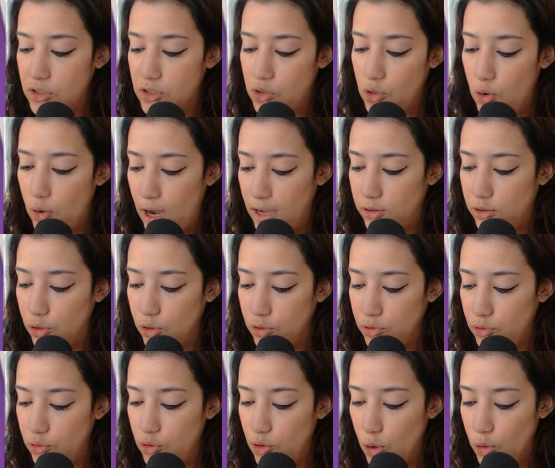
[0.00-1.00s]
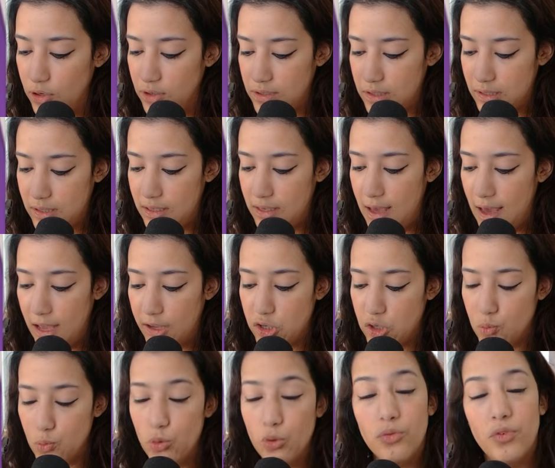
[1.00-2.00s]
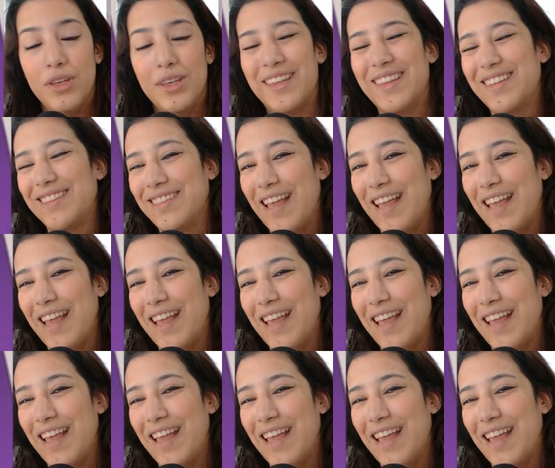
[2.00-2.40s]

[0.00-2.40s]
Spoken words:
so I don't notice the edge moving